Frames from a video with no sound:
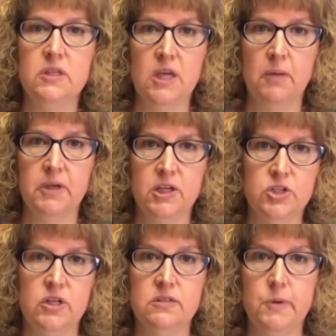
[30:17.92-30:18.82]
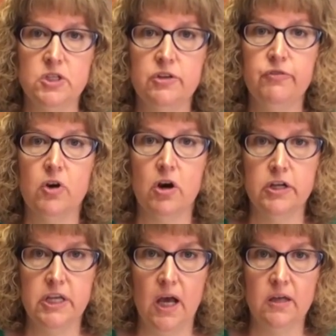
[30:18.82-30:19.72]
in the Yum Kitchen, especially for our
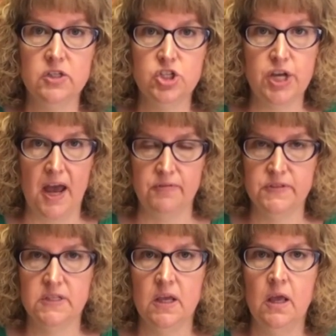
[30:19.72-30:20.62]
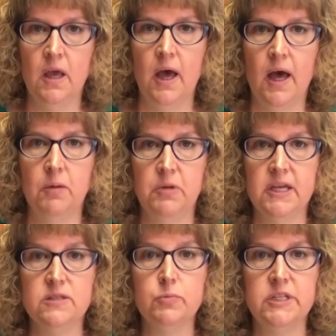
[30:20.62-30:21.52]
young chefs,
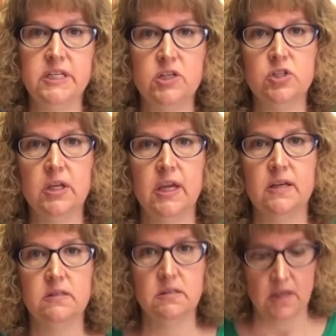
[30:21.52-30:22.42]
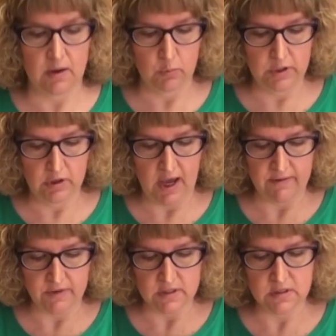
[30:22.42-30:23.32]
is we teach the kids that when you
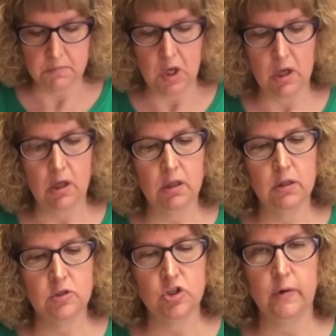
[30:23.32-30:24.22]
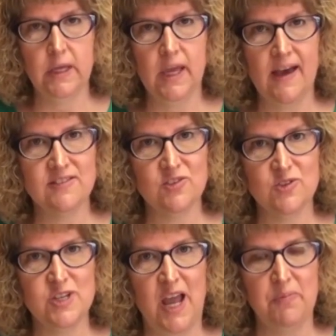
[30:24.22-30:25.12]
have a small choking
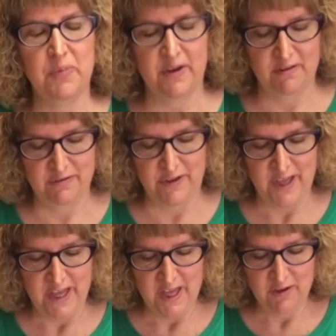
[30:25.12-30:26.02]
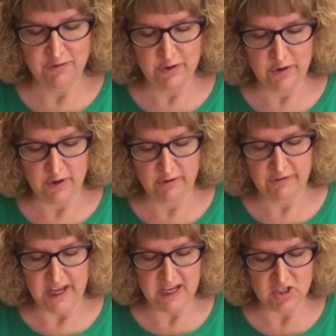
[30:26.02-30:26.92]
hazard type of fruit or
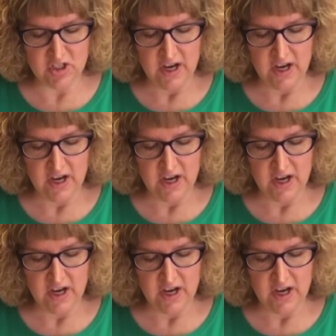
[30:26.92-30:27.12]
veg,